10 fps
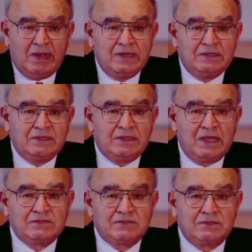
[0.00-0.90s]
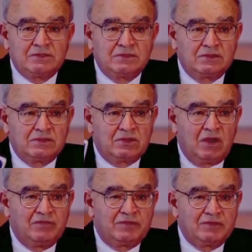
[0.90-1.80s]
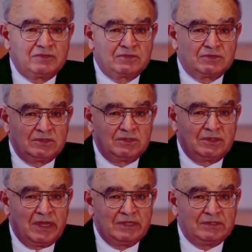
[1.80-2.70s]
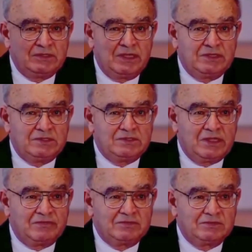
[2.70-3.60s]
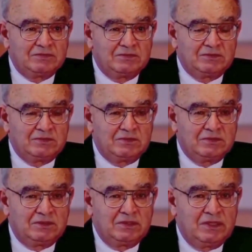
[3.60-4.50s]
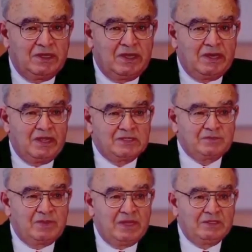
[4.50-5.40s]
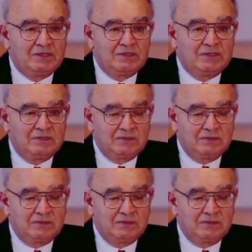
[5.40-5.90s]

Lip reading: anti-cancer conference in 1987. And I explained that